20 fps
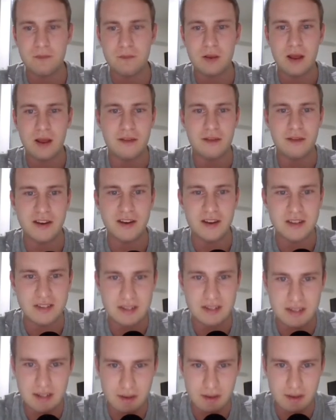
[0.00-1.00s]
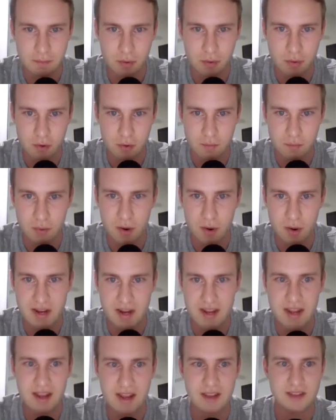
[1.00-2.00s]
I think this is an important point
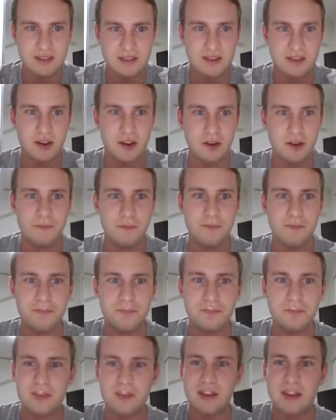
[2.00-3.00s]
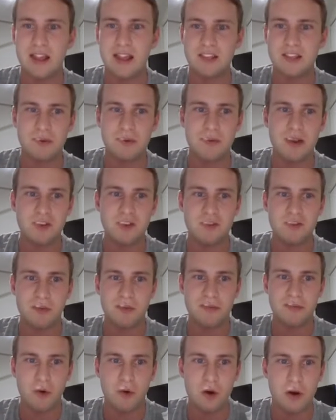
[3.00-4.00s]
here. So as we mentioned
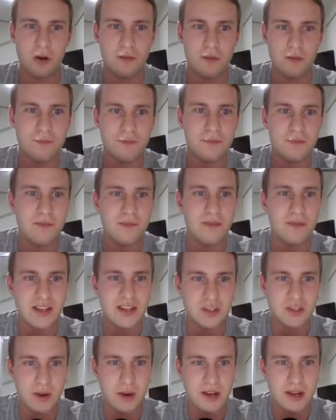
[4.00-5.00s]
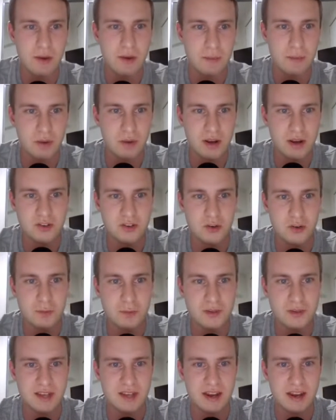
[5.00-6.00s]
before, that
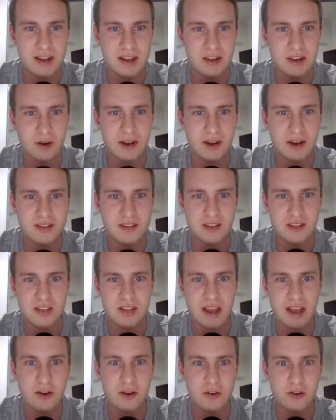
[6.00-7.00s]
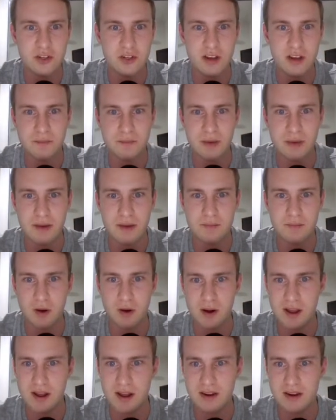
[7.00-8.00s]
21.2% increase in Tattooed Chef branded
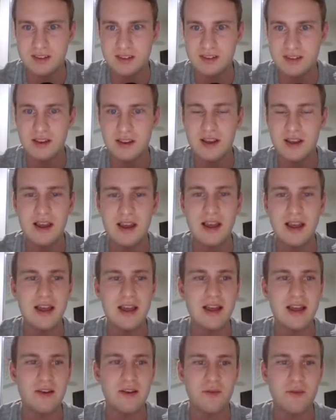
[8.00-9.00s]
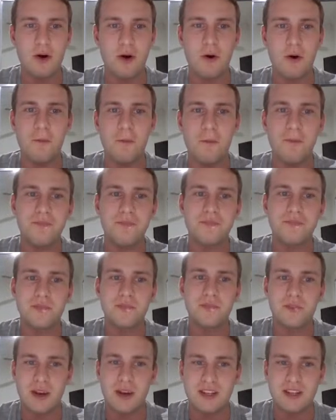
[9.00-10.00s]
products. Well,
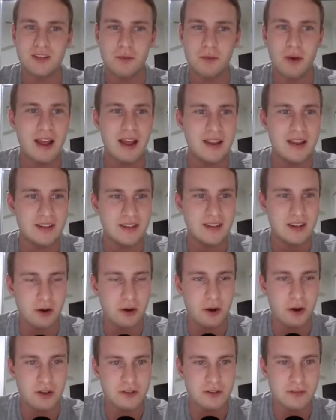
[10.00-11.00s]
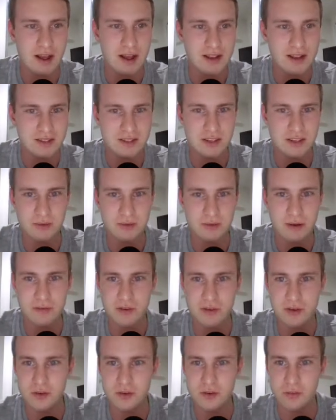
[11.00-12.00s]
the reason why it didn't grow as fast as
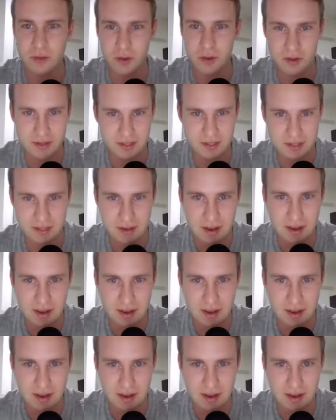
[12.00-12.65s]
revenue was